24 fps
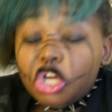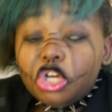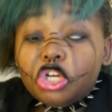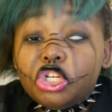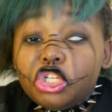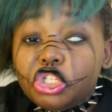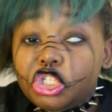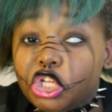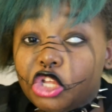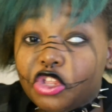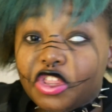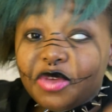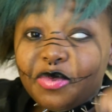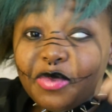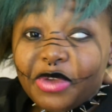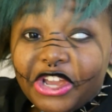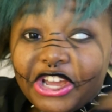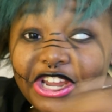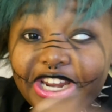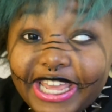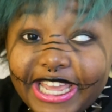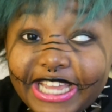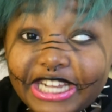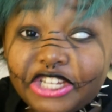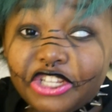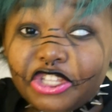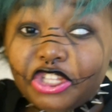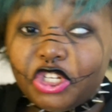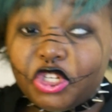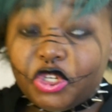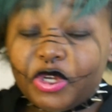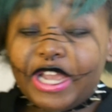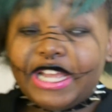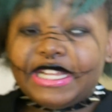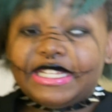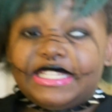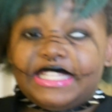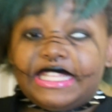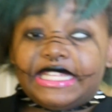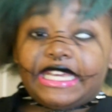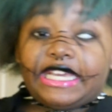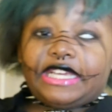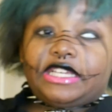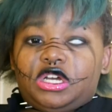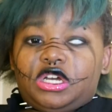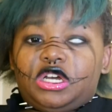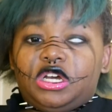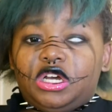So then we're gonna get into the trans
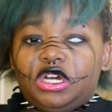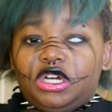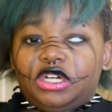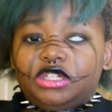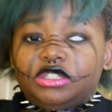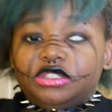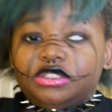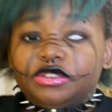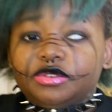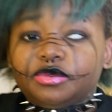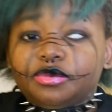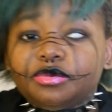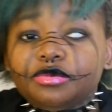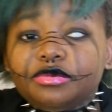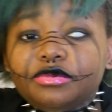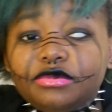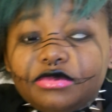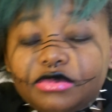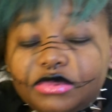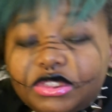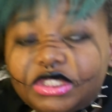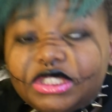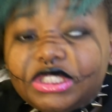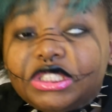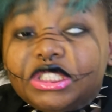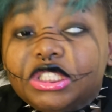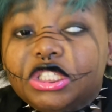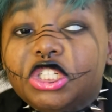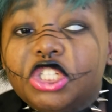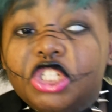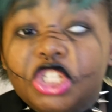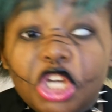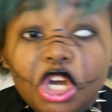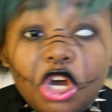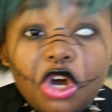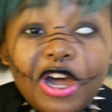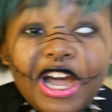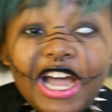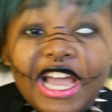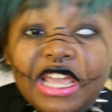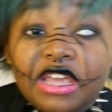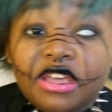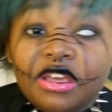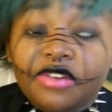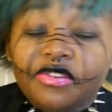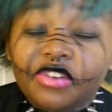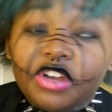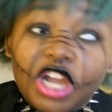things. So I
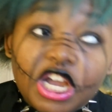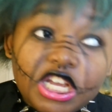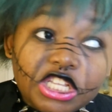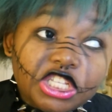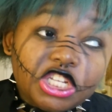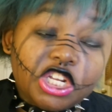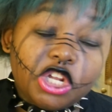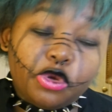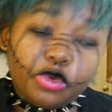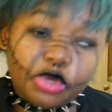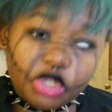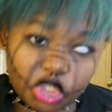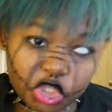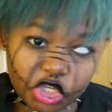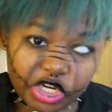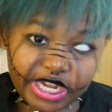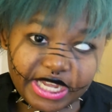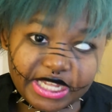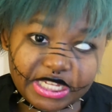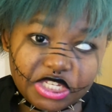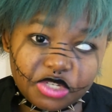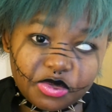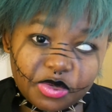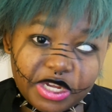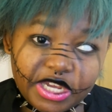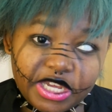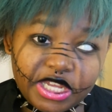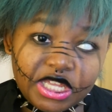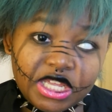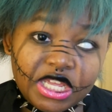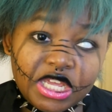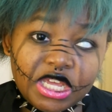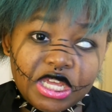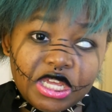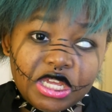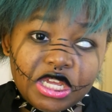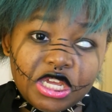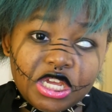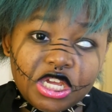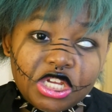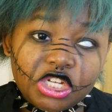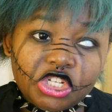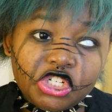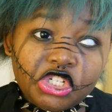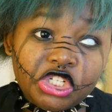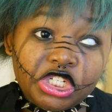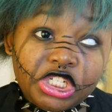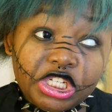have a cousin who is trans, right?
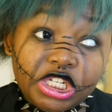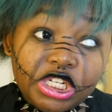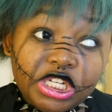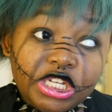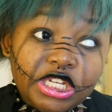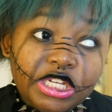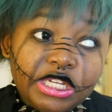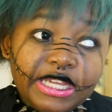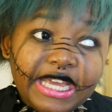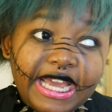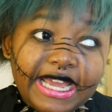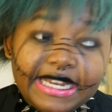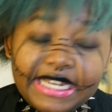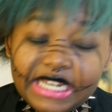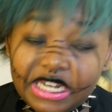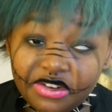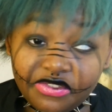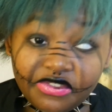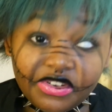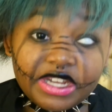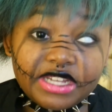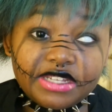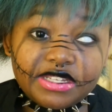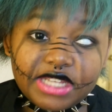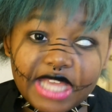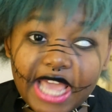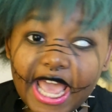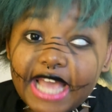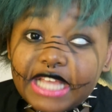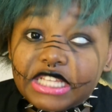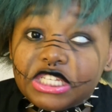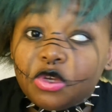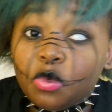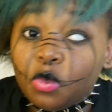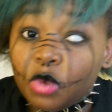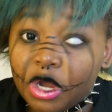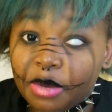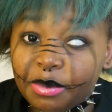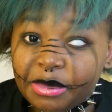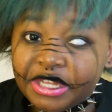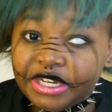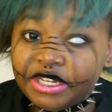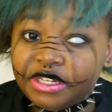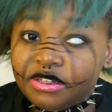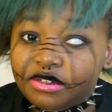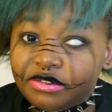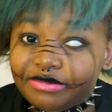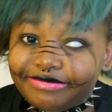She identifies as a
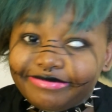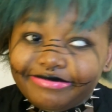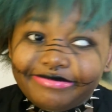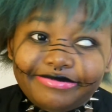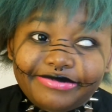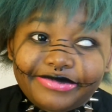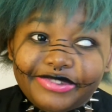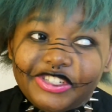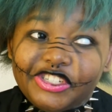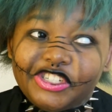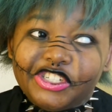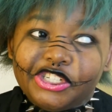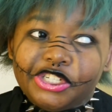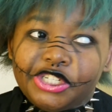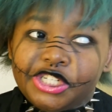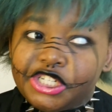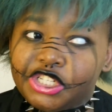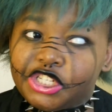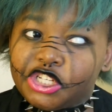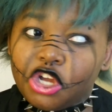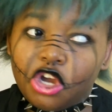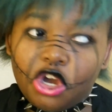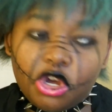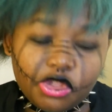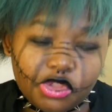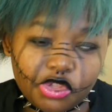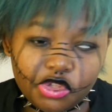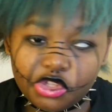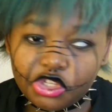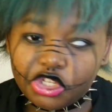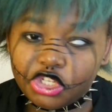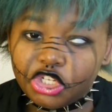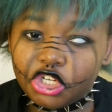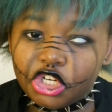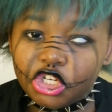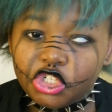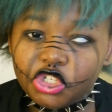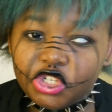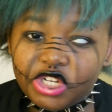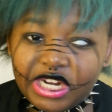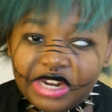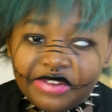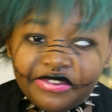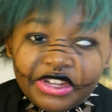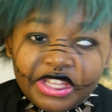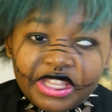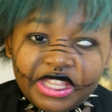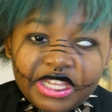woman. She has gone through the surgery and
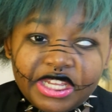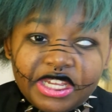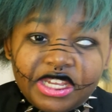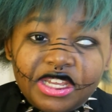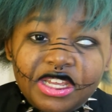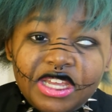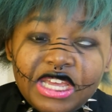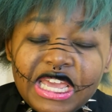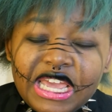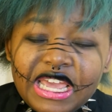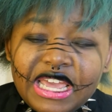everything.